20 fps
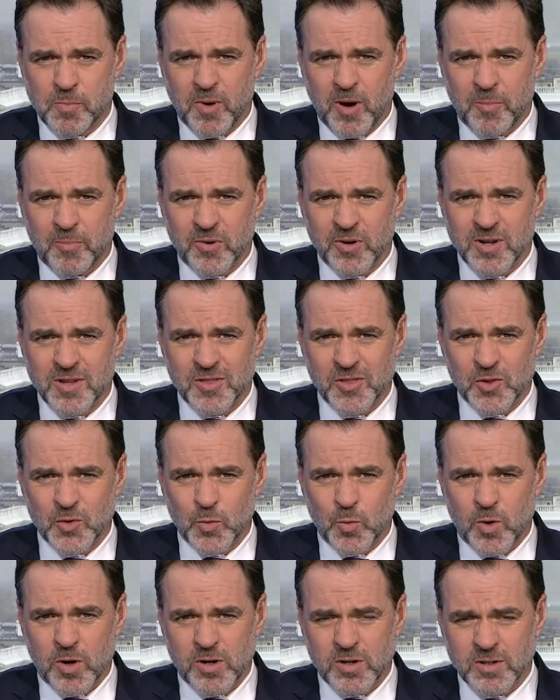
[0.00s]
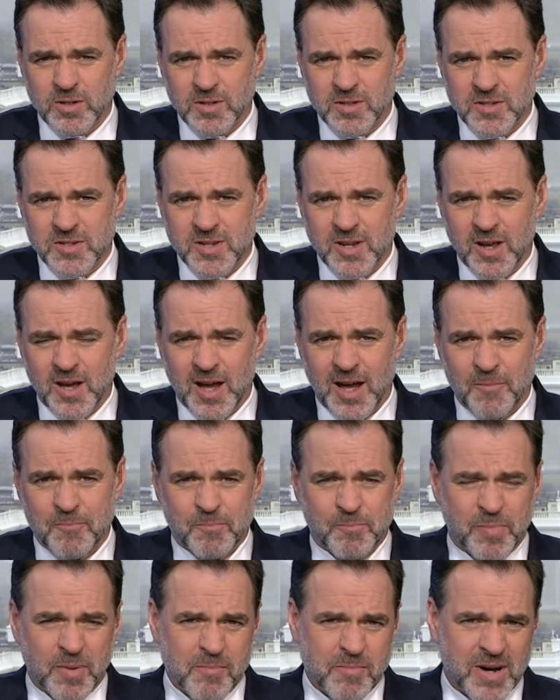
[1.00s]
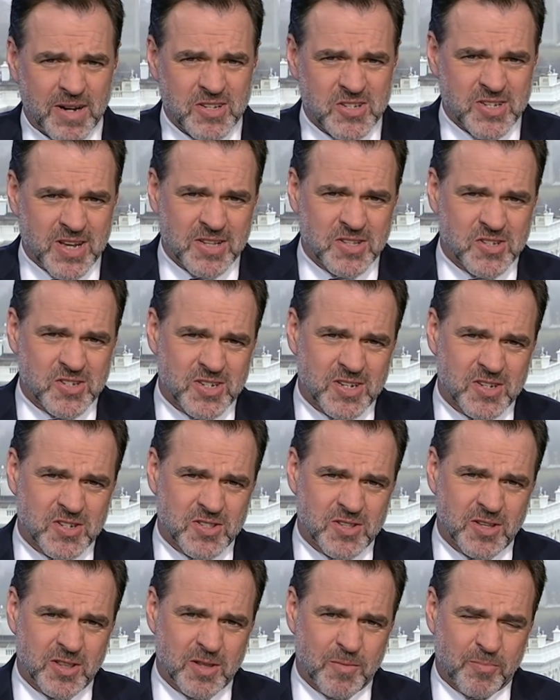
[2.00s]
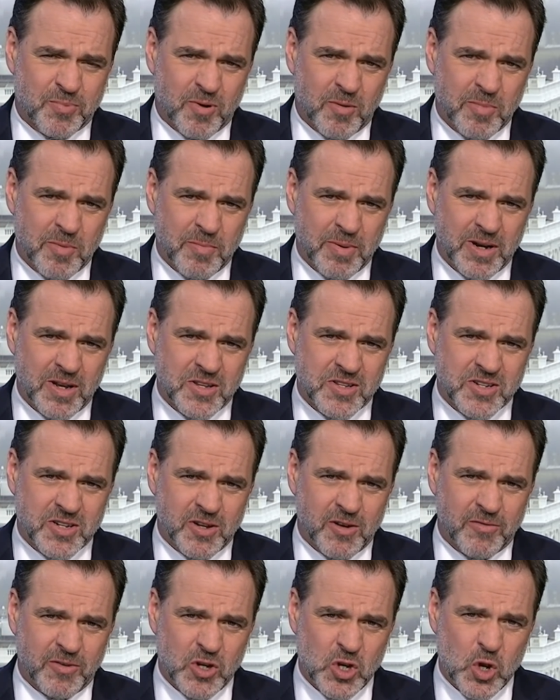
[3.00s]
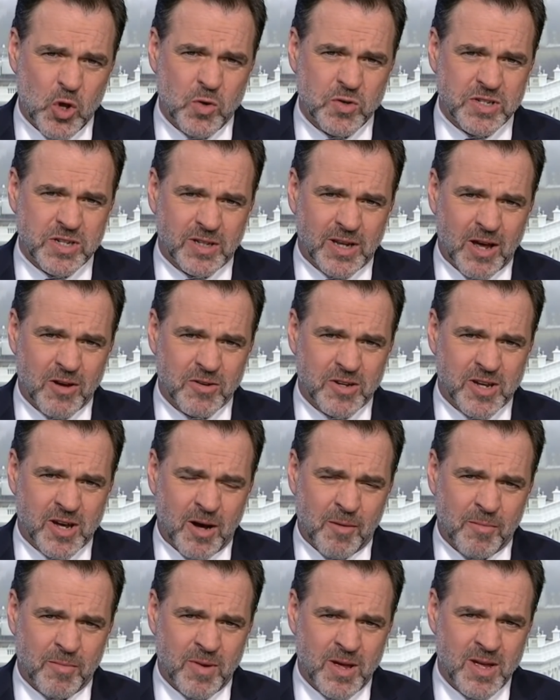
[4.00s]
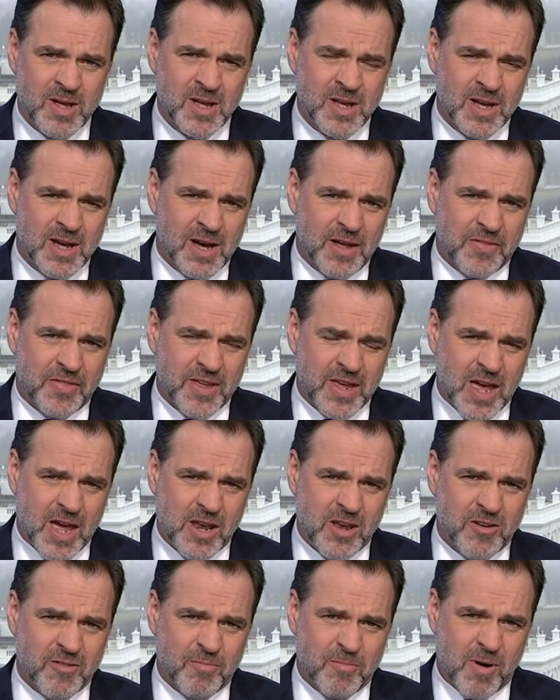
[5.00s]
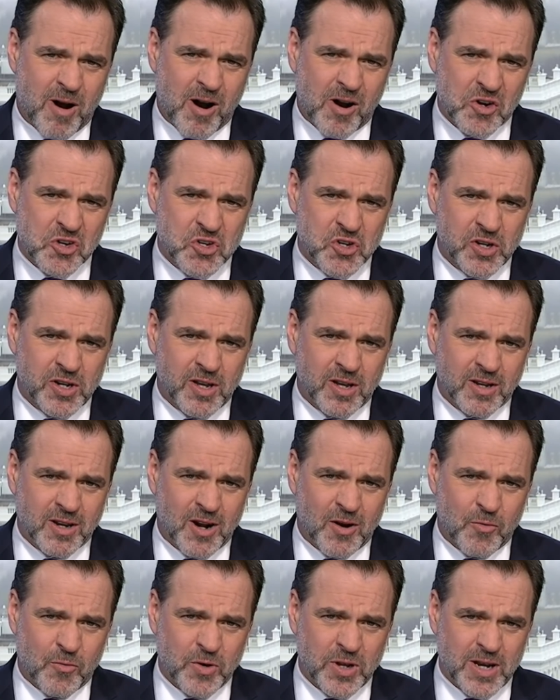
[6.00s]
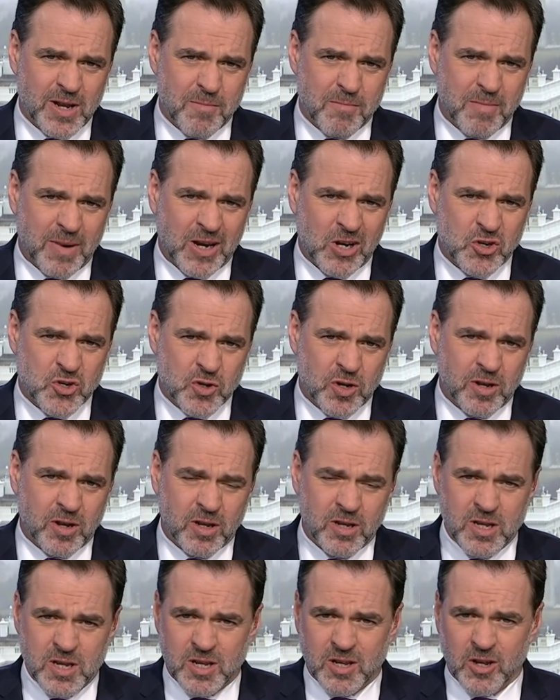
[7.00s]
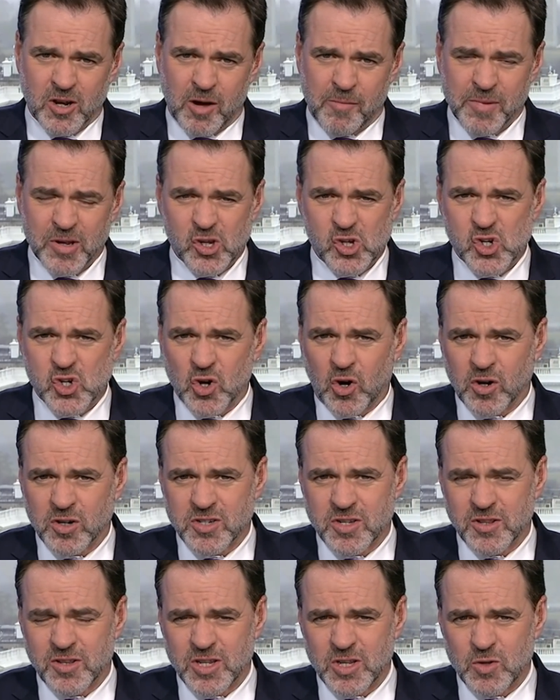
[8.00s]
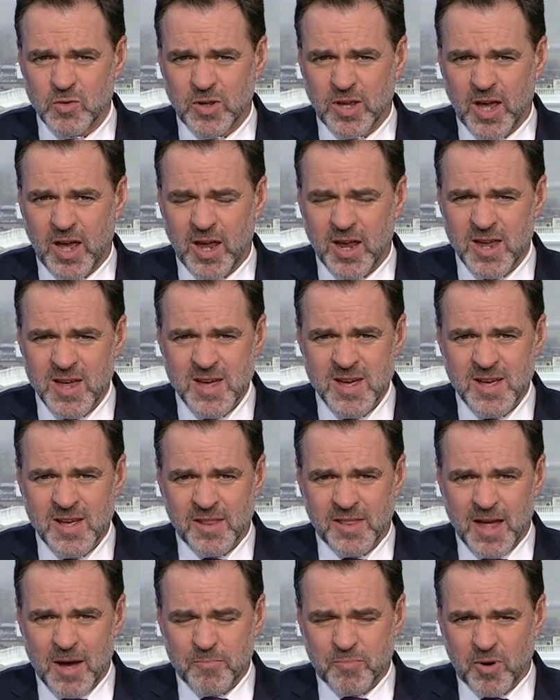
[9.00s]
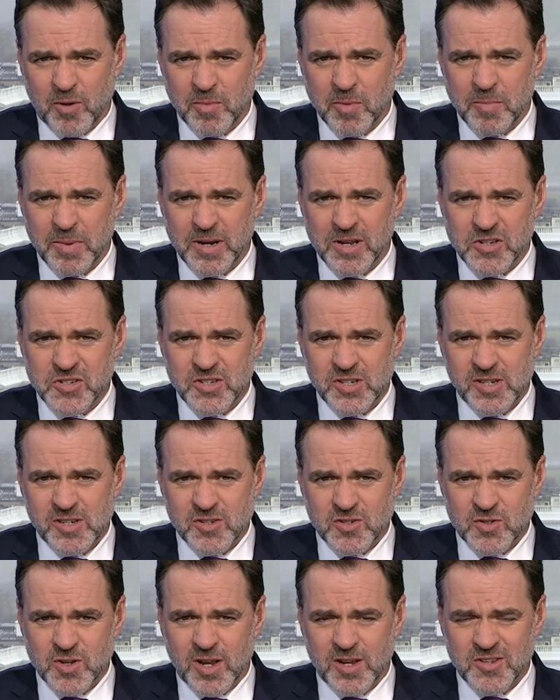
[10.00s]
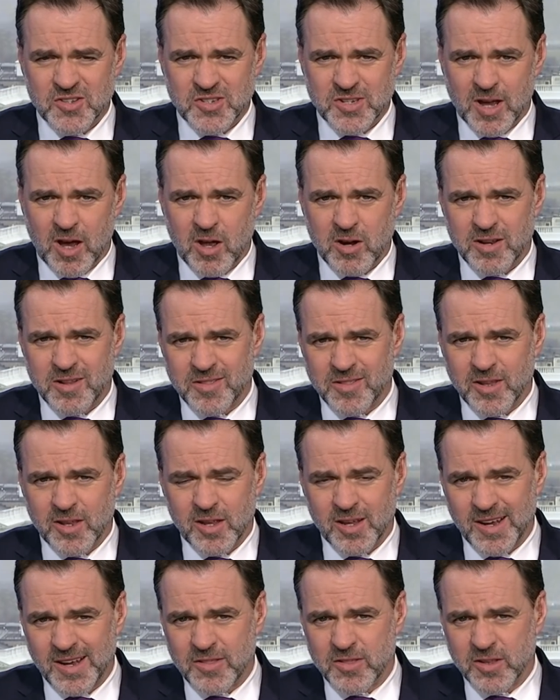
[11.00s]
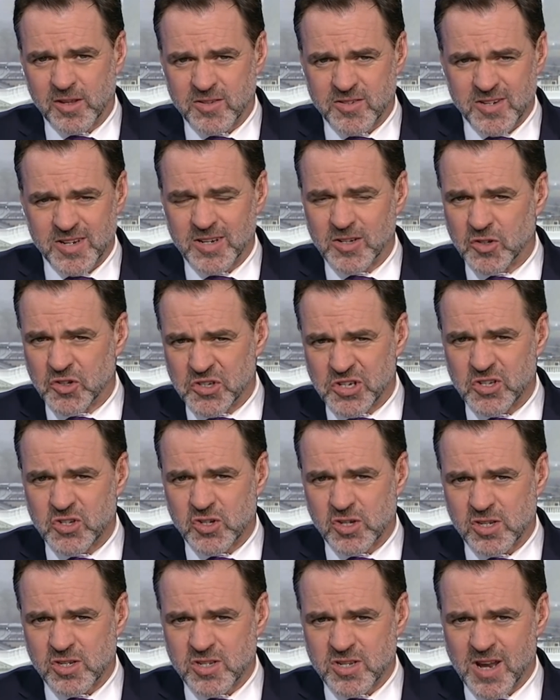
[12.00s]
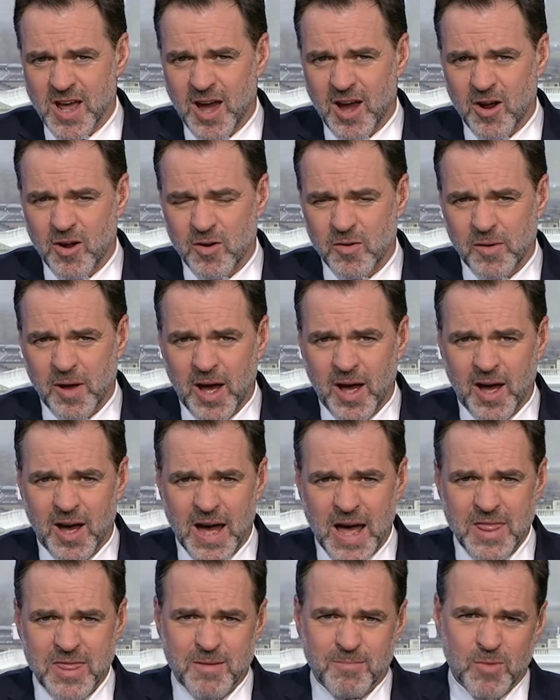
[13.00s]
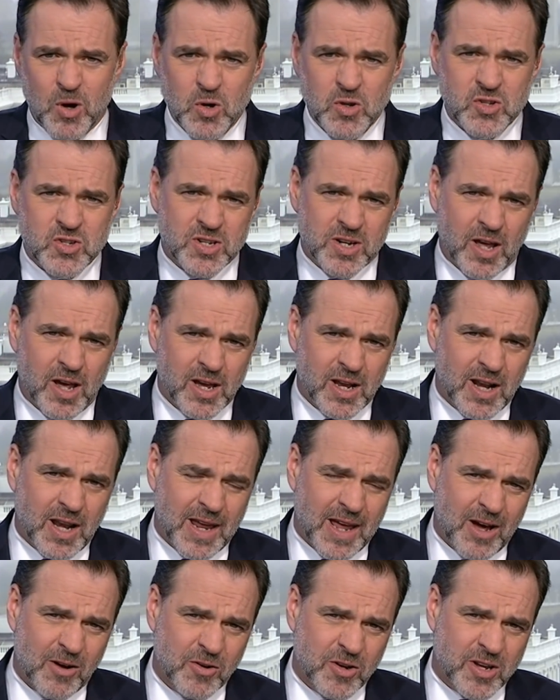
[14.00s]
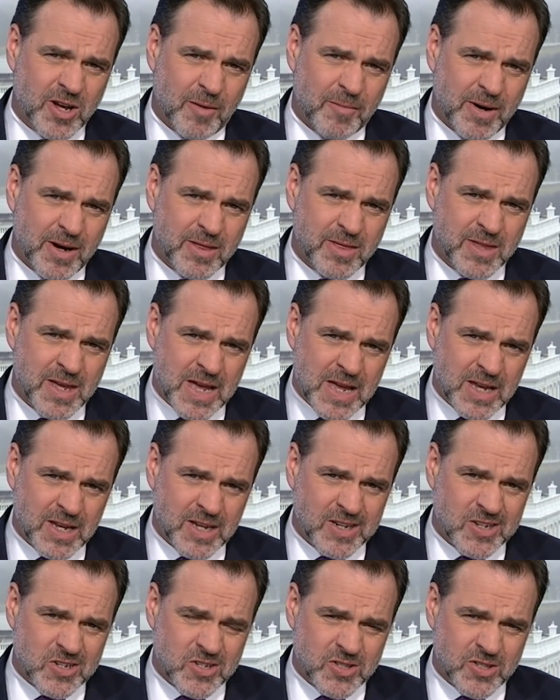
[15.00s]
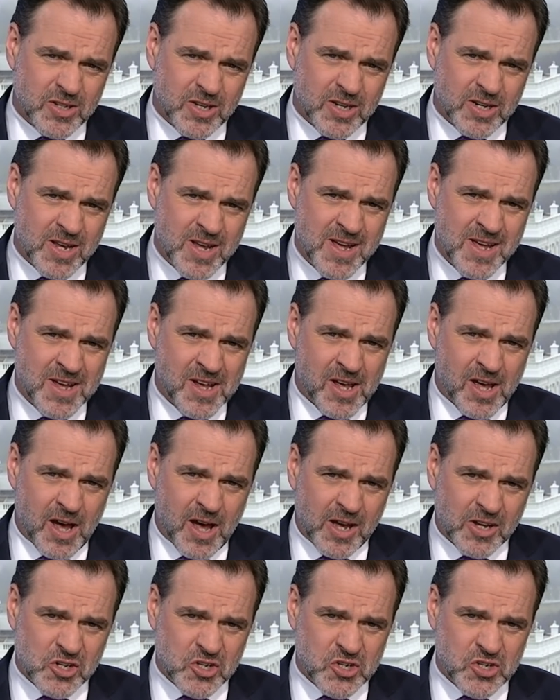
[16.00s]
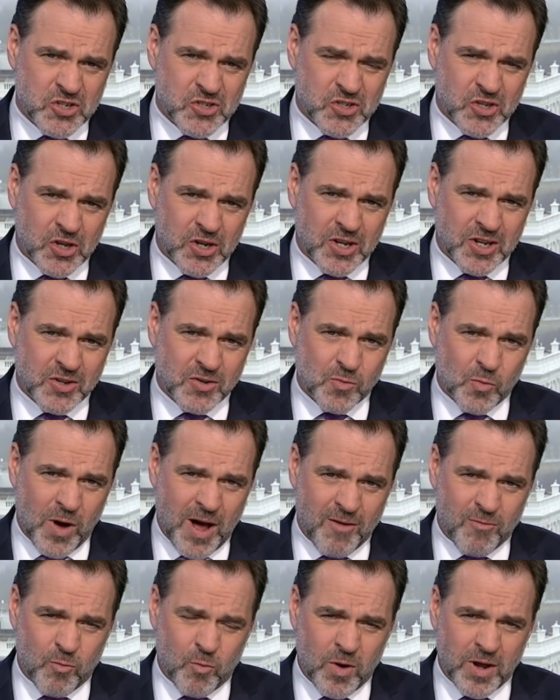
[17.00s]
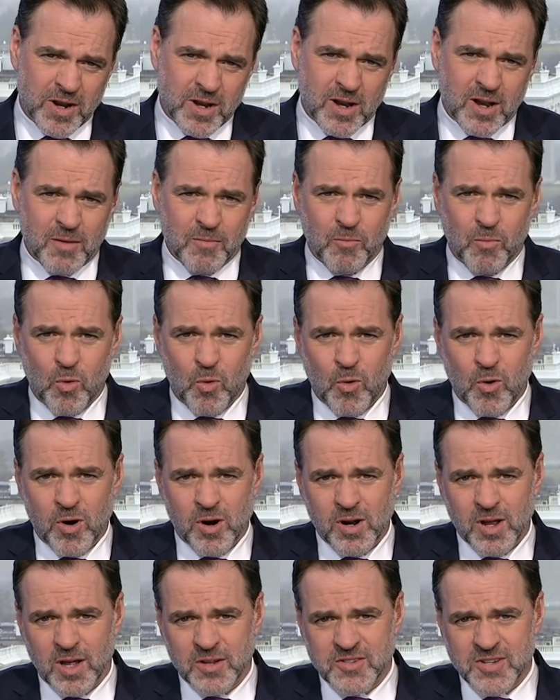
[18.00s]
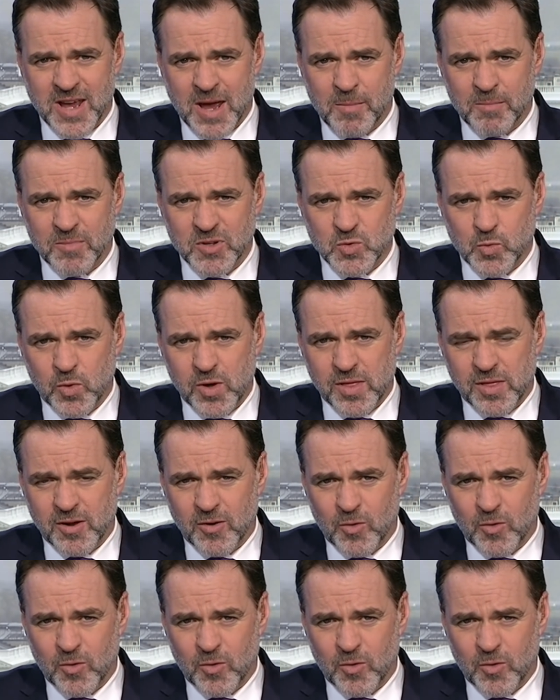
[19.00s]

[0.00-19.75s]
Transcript: opera in the world, uh, but my sense is that the probability of a no deal outcome at the end of March and a, a, really major economic shock to the UK. That probability is, is down in the, in the single digits now. Uh, and the most likely outcome, I think, is that uh, she's going to have one more attempt with her